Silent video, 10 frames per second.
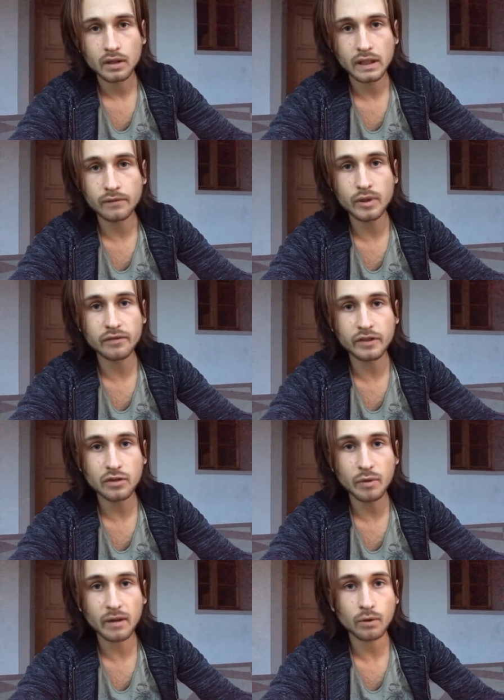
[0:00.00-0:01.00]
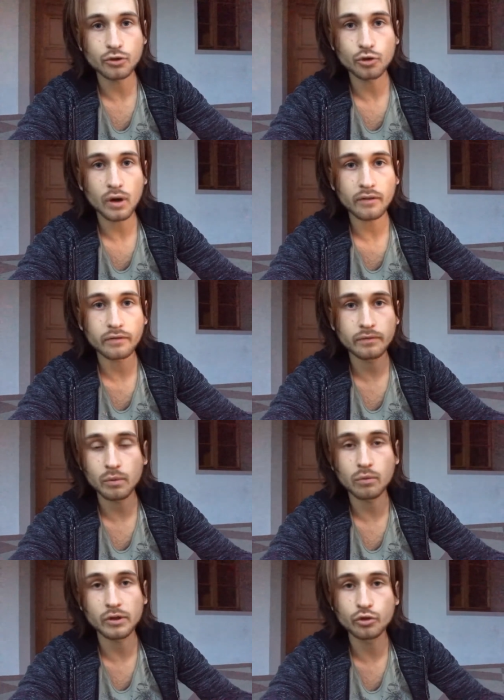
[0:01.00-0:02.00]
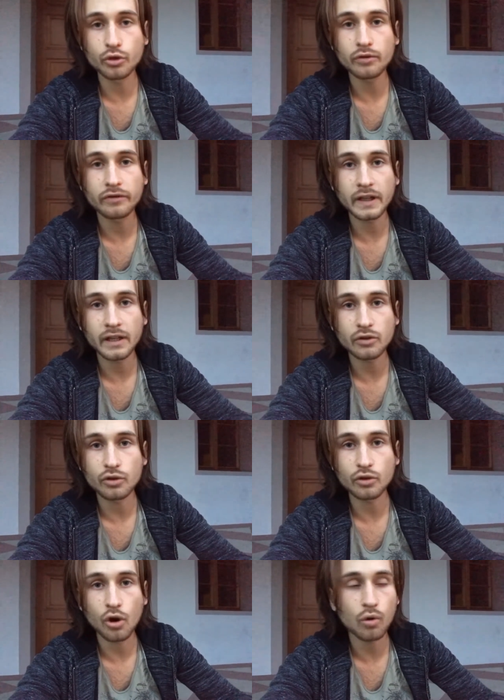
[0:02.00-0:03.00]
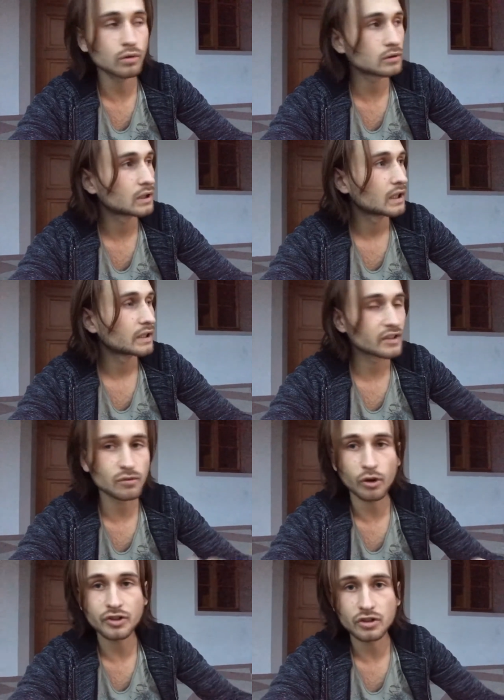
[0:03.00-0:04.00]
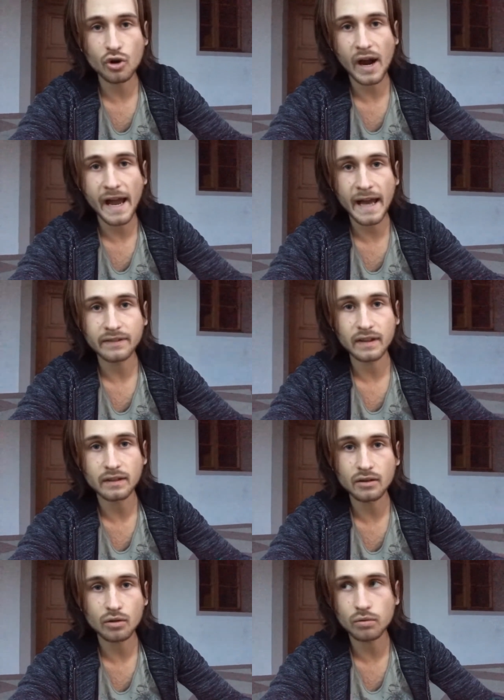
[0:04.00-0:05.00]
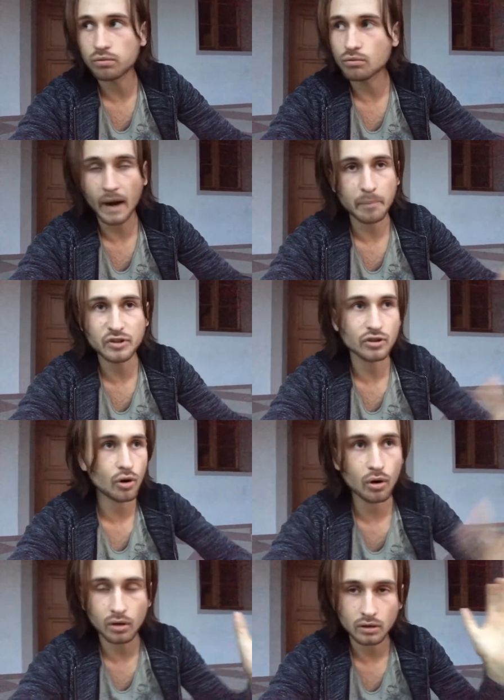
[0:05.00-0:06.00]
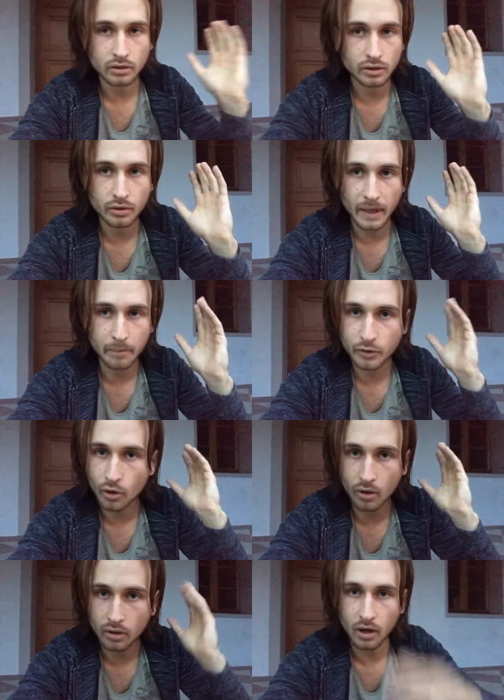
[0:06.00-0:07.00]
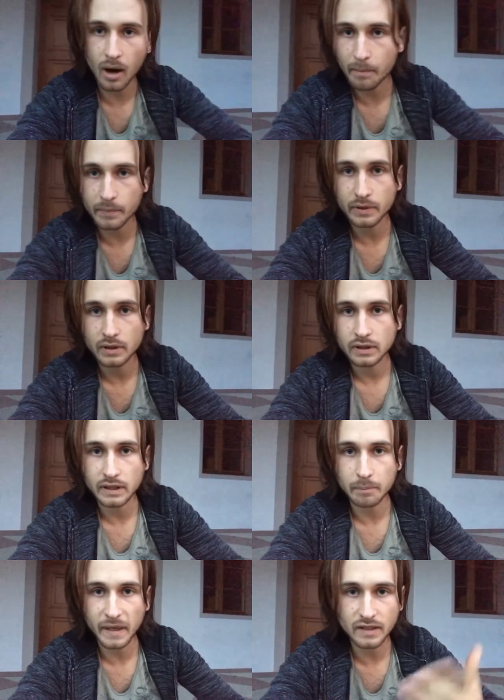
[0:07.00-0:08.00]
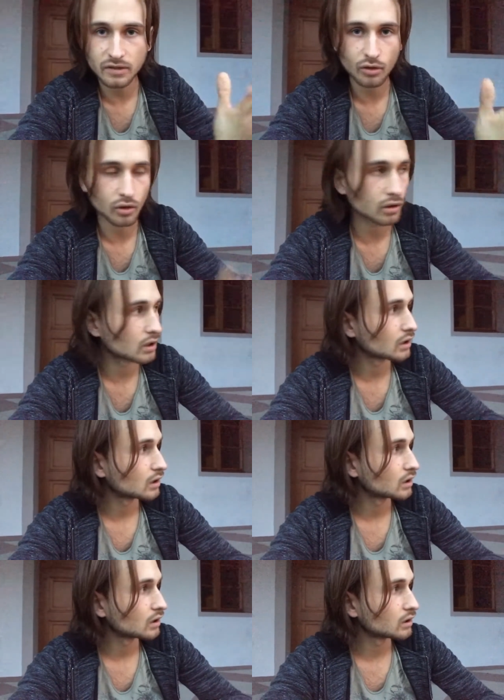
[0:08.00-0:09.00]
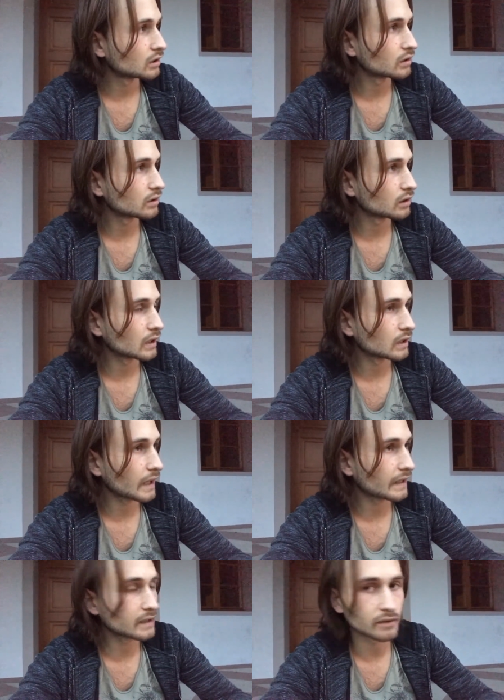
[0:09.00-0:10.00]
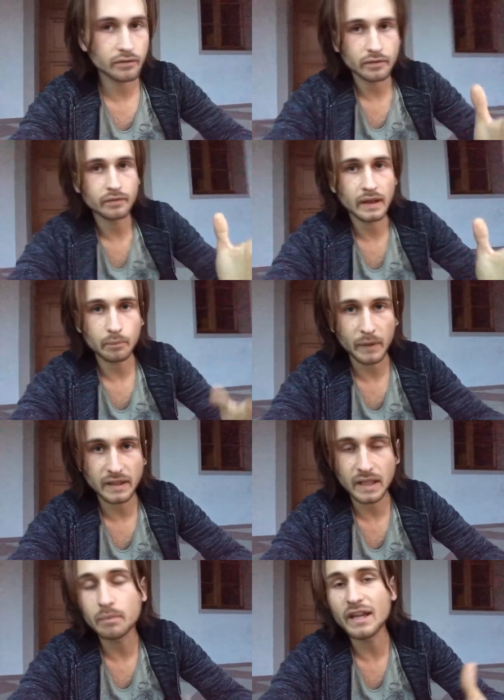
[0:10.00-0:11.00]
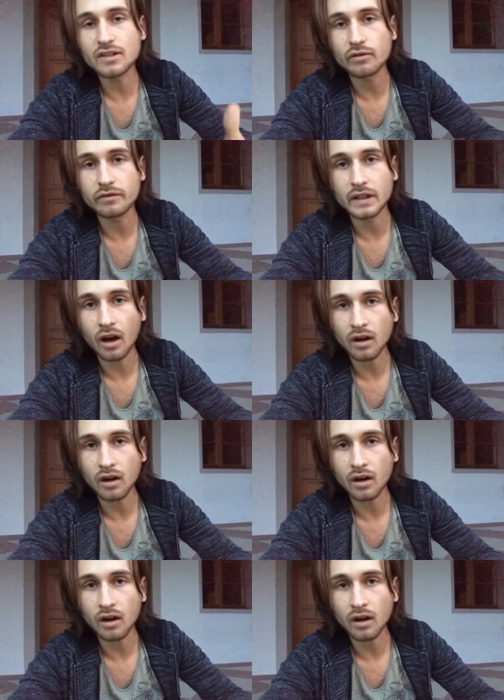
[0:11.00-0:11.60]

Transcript: give me a feedback. What you are, what do you think? Do you know this voice in your head that craps your, crap your up, that makes you uh, like, that makes you feel